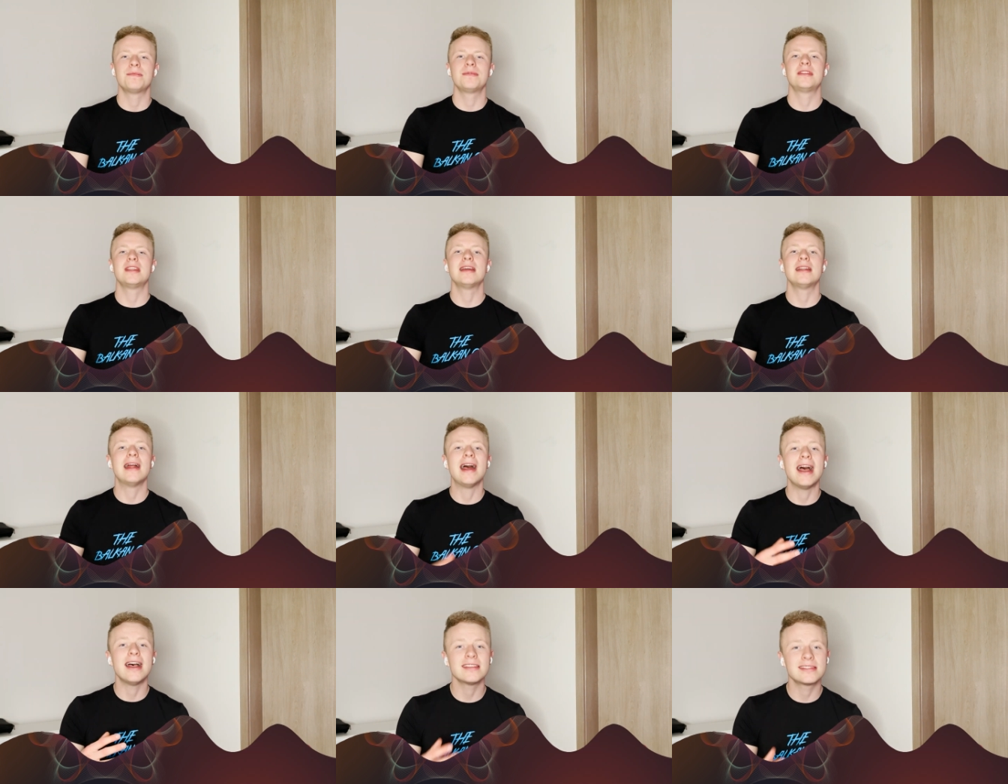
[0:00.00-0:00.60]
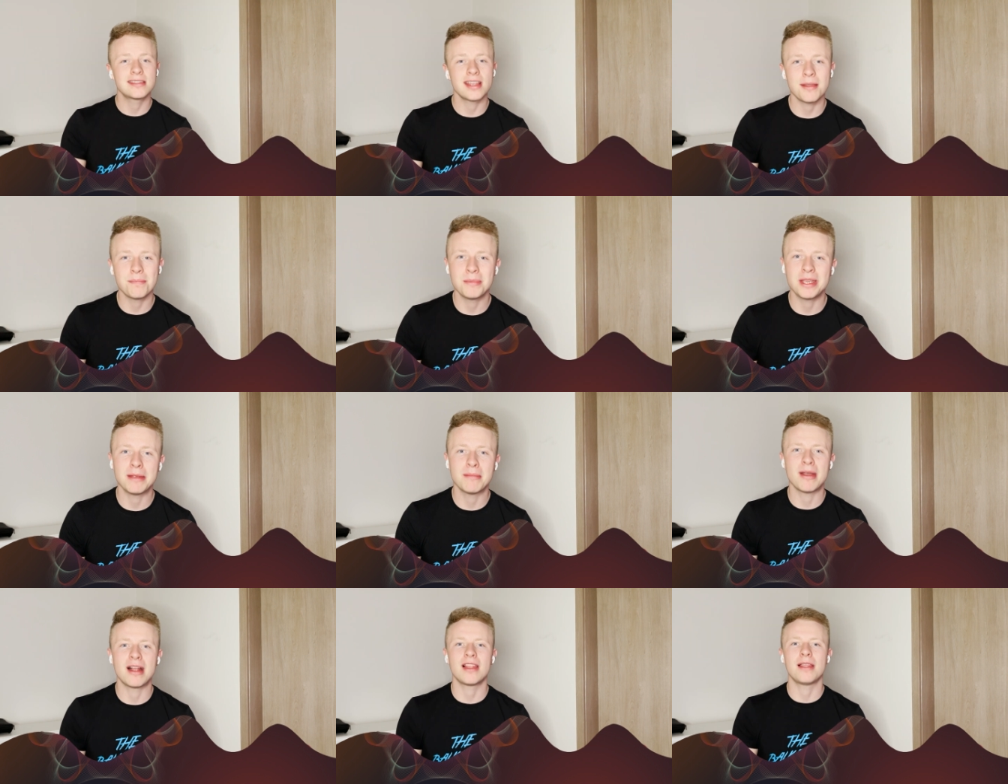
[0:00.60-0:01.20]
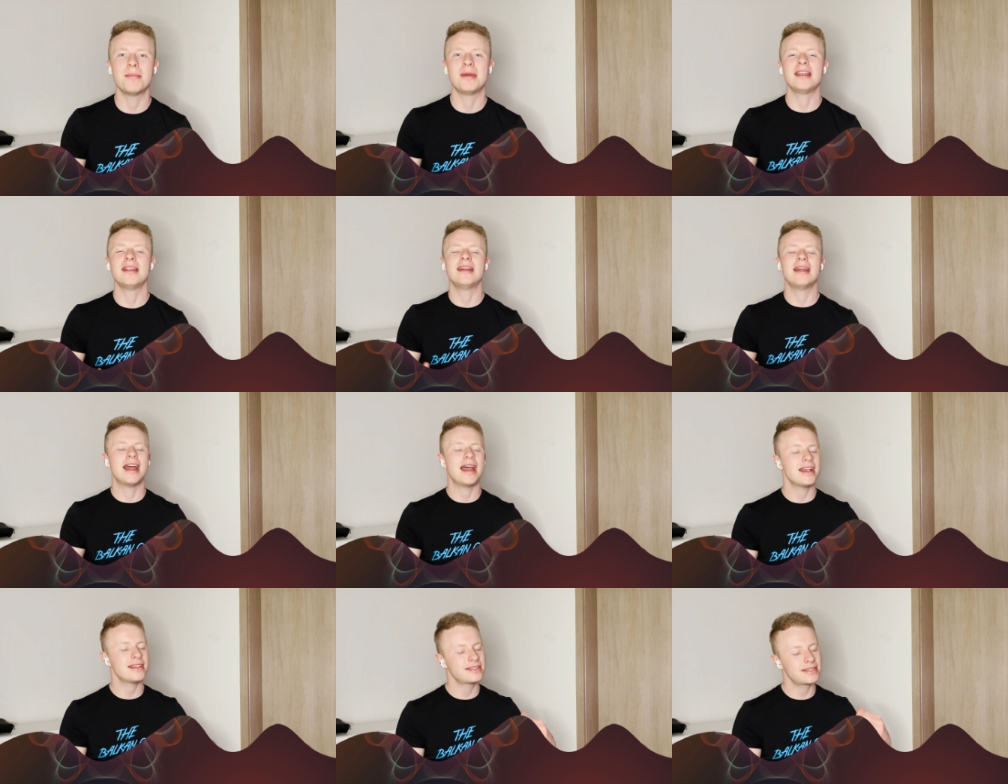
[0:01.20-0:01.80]
It has that meme element,
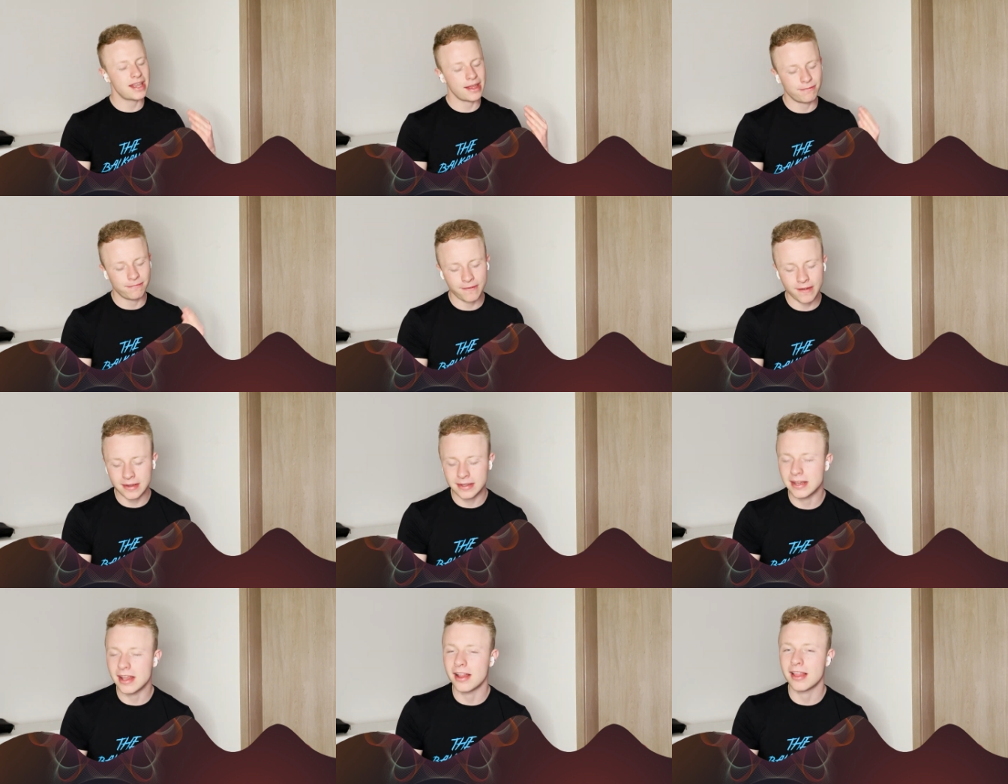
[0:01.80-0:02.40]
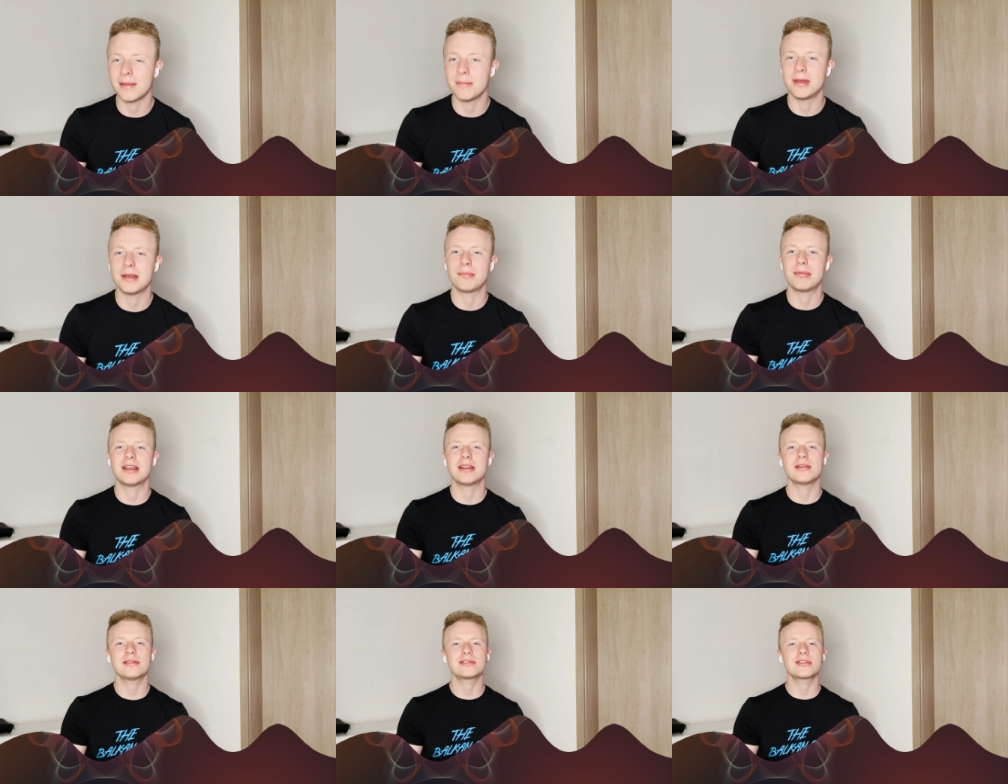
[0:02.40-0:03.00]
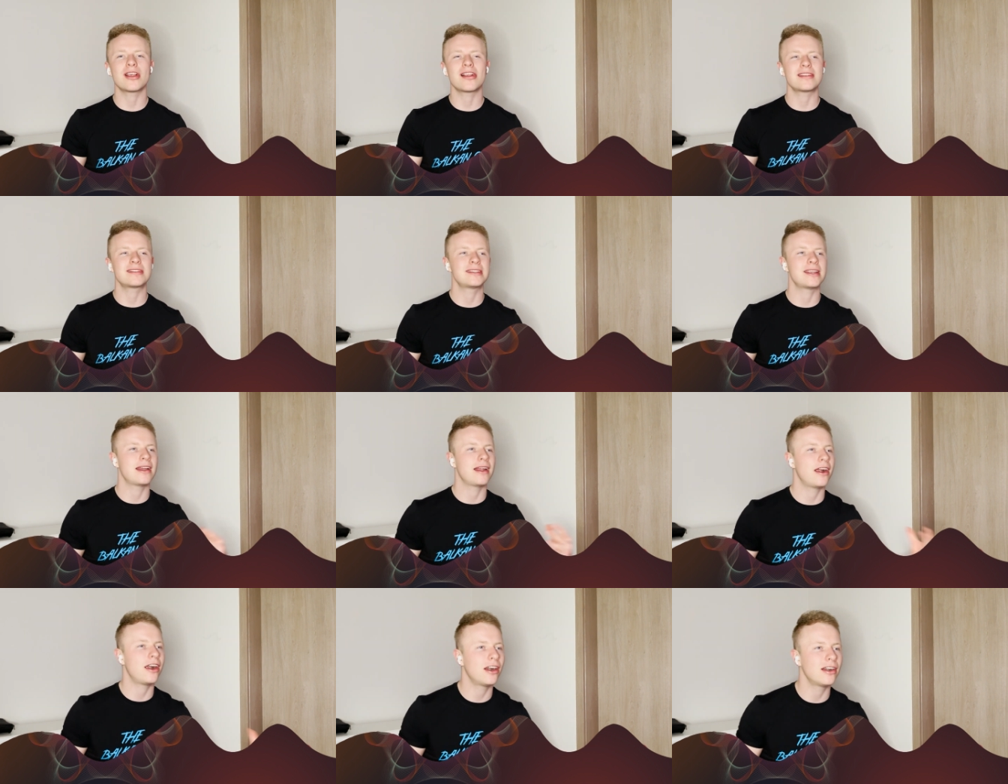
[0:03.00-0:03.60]
it has that funny element, but it also has
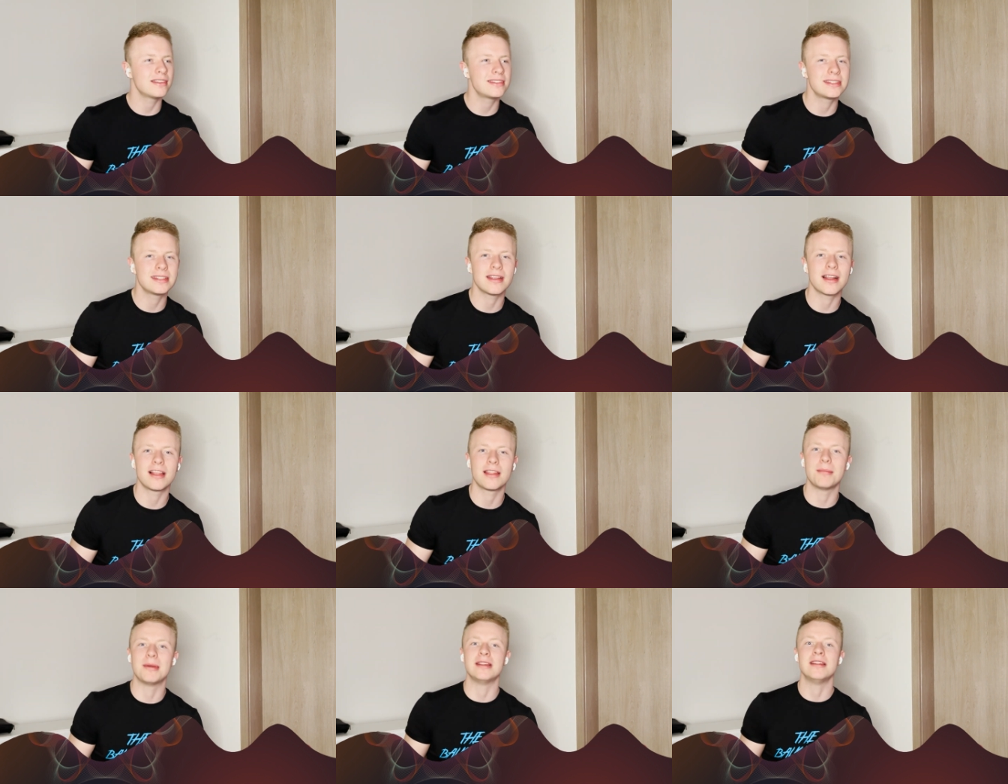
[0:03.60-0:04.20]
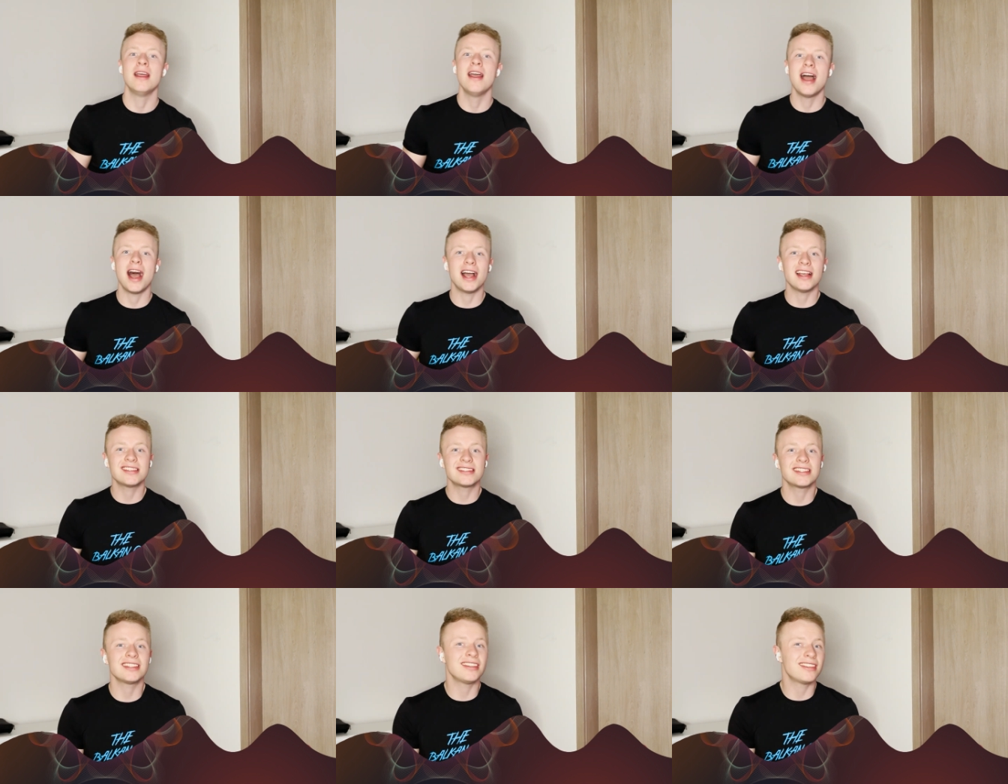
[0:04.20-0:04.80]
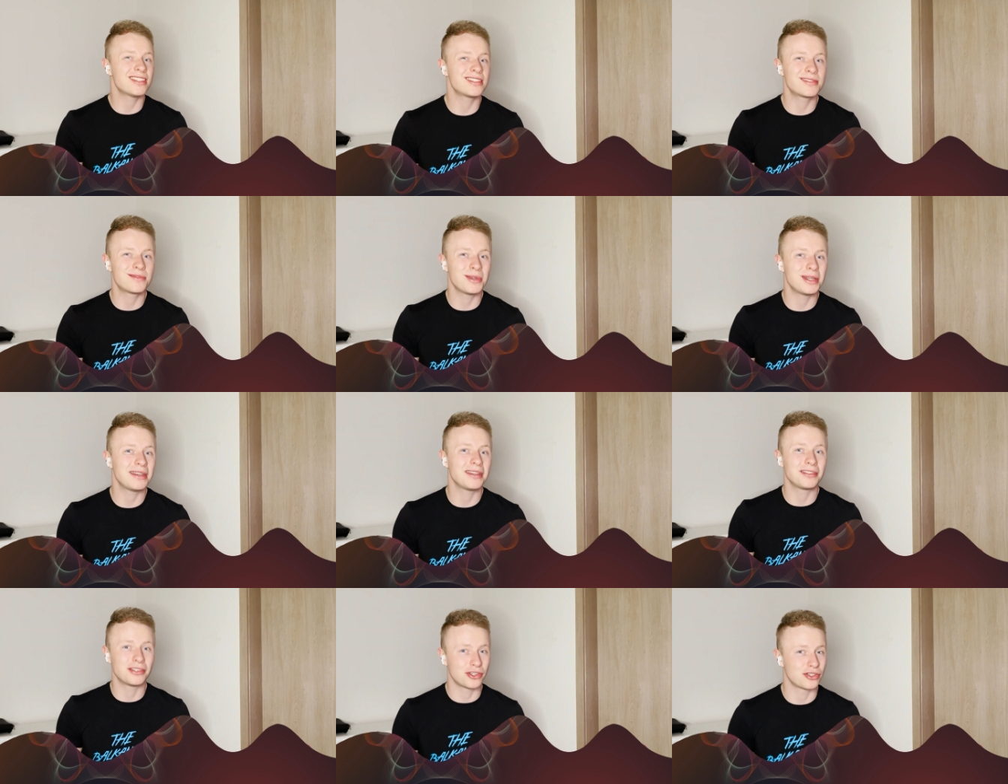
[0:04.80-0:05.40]
that artsy element. I see this
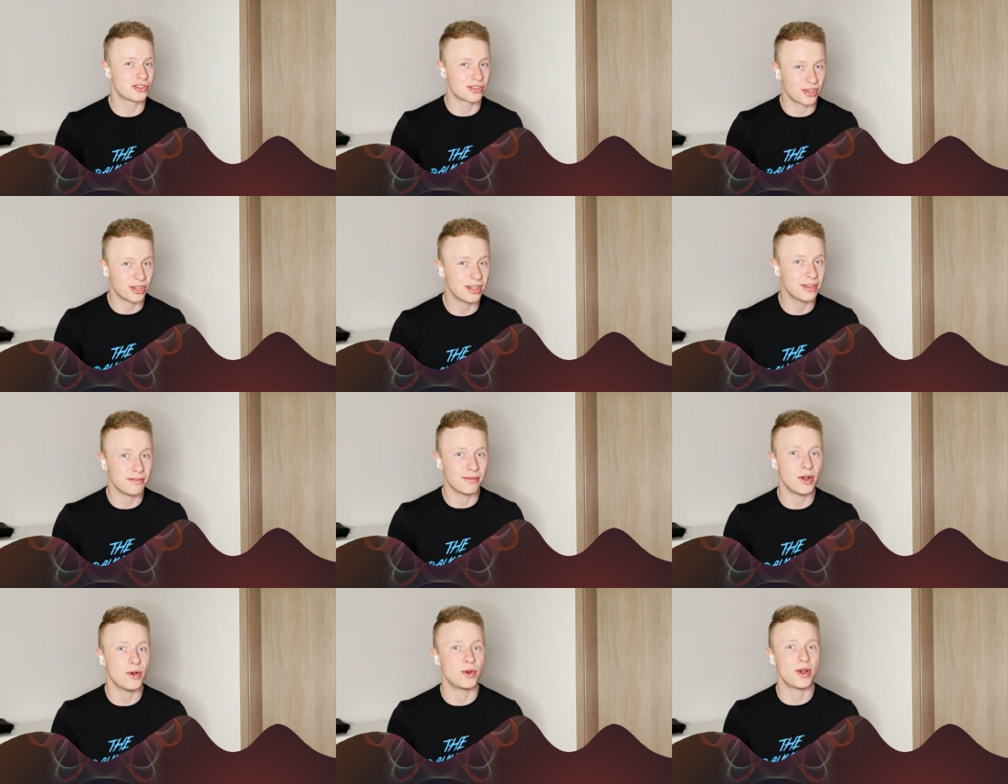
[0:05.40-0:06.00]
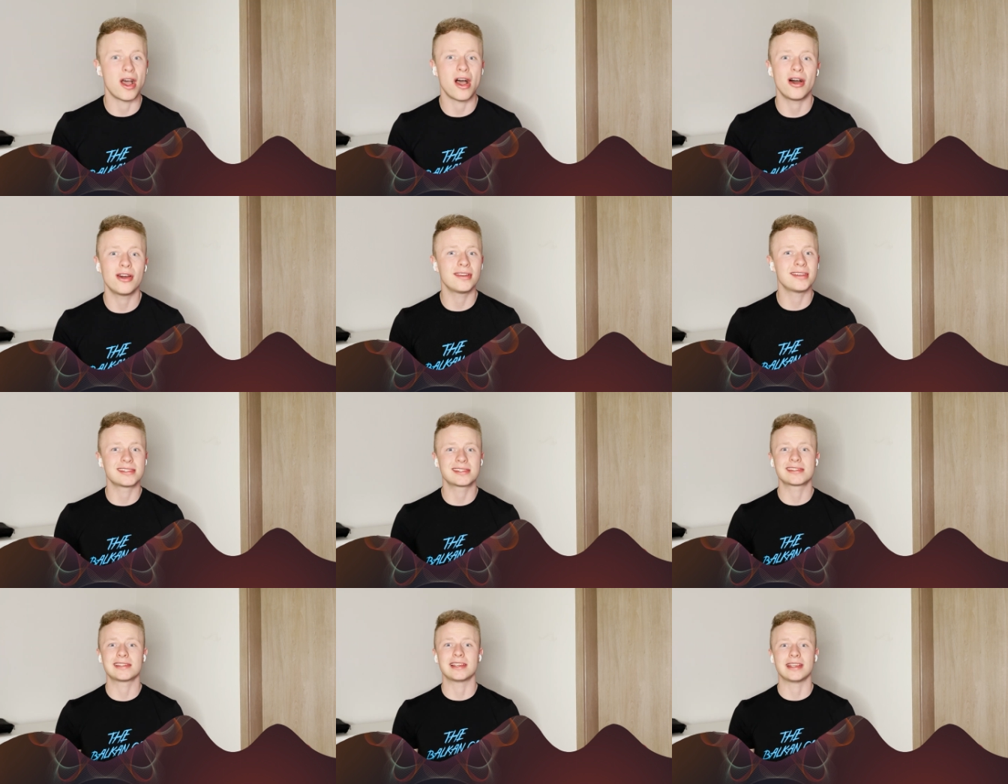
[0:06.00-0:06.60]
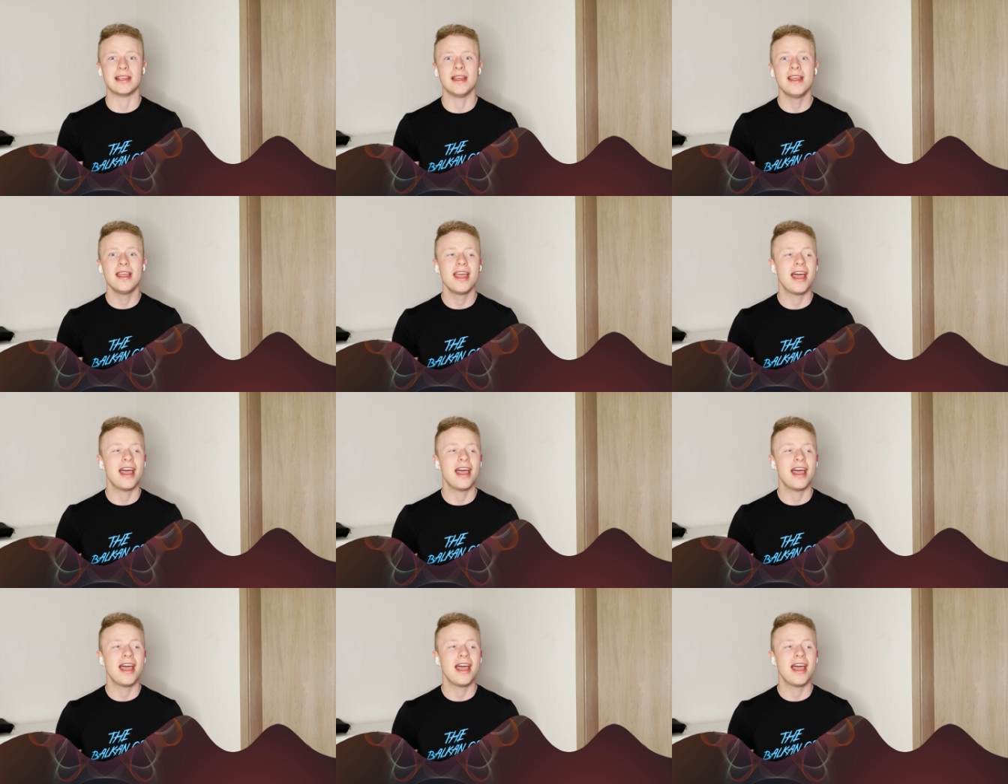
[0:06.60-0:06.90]
winning the jury vote, honestly.